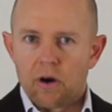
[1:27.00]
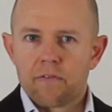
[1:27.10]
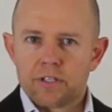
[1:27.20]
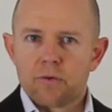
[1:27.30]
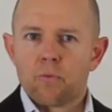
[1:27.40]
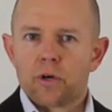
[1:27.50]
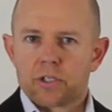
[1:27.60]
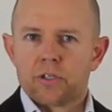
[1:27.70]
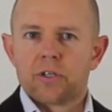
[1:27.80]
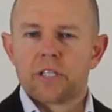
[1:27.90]
obviously
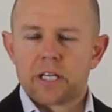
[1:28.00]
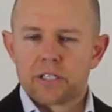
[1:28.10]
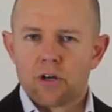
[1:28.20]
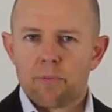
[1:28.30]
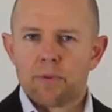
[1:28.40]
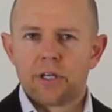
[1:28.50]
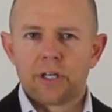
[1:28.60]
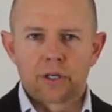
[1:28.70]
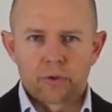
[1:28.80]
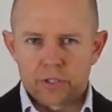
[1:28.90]
works on your desktop, but
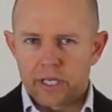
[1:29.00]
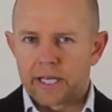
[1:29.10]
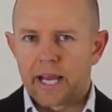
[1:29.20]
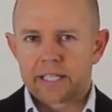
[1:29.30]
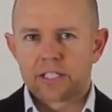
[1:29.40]
you can also get